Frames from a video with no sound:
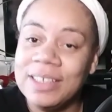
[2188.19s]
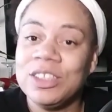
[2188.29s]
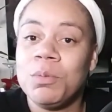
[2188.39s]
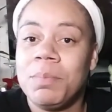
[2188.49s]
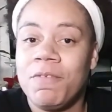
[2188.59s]

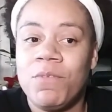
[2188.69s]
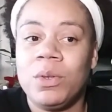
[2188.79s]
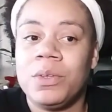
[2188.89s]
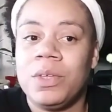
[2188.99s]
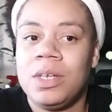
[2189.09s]
She would be
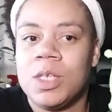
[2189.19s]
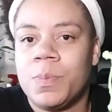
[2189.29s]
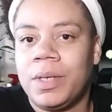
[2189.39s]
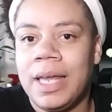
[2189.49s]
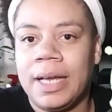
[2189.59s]
fuller than this,
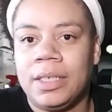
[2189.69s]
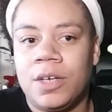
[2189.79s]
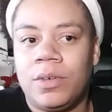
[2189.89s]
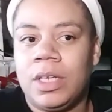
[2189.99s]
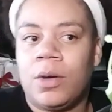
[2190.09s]
but like
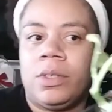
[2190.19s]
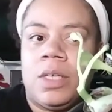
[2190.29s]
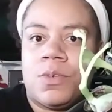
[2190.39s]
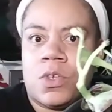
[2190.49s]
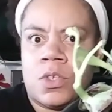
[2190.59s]
literally her
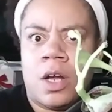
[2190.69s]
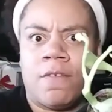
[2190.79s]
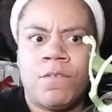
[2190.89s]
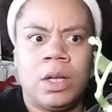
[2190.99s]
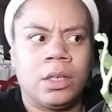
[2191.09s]
leaves just started
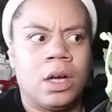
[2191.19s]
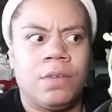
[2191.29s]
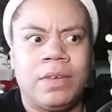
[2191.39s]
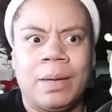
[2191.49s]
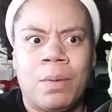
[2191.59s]
falling
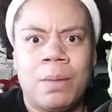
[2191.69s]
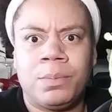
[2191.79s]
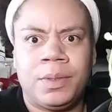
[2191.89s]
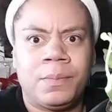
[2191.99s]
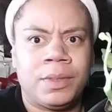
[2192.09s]
off like
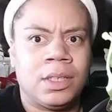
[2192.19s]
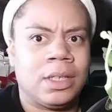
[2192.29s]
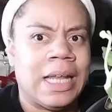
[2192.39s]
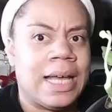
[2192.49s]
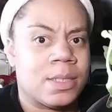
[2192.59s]
probably within the
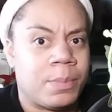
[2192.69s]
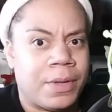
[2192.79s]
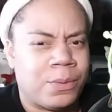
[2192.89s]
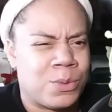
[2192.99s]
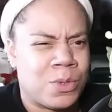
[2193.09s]
last
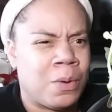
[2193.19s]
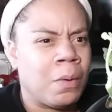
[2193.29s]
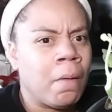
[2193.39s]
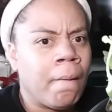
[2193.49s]
month or so.